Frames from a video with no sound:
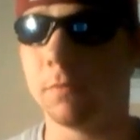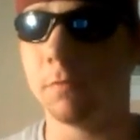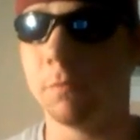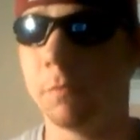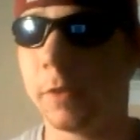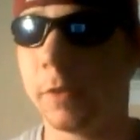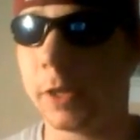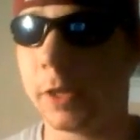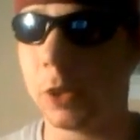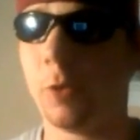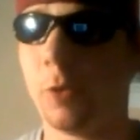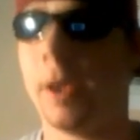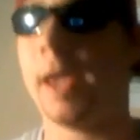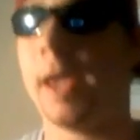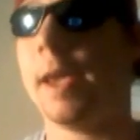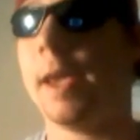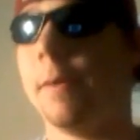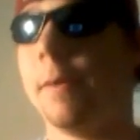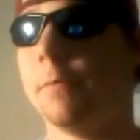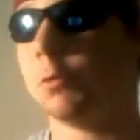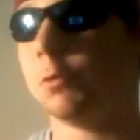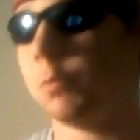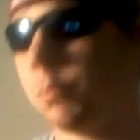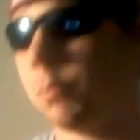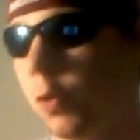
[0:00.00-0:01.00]
video
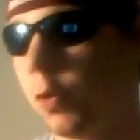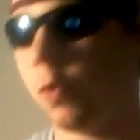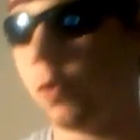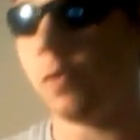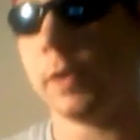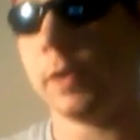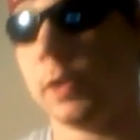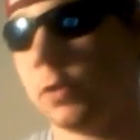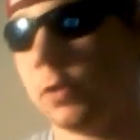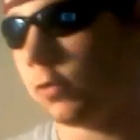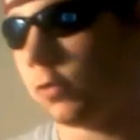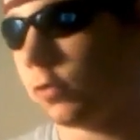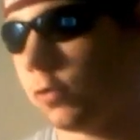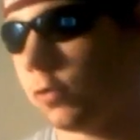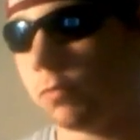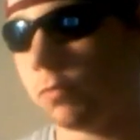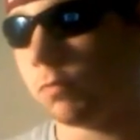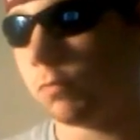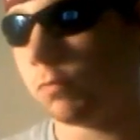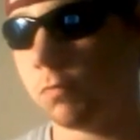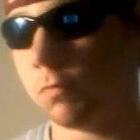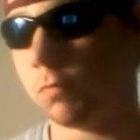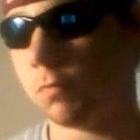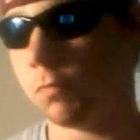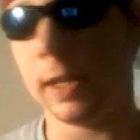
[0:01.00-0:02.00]
games, movies,
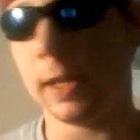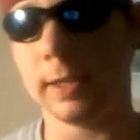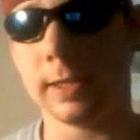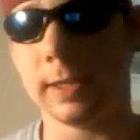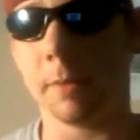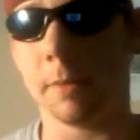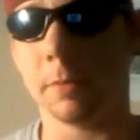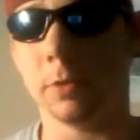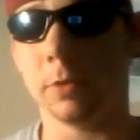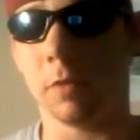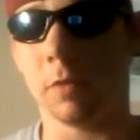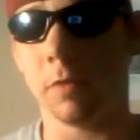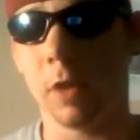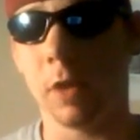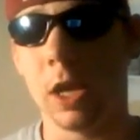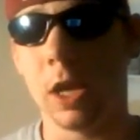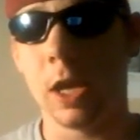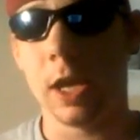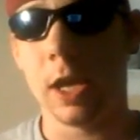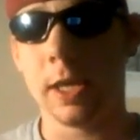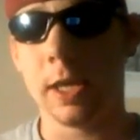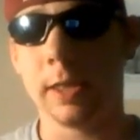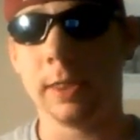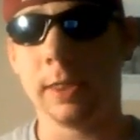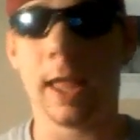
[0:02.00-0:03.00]
that type of stuff,
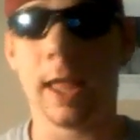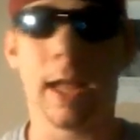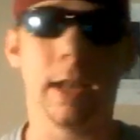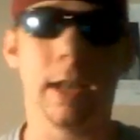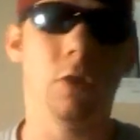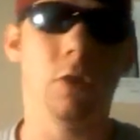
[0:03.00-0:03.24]
that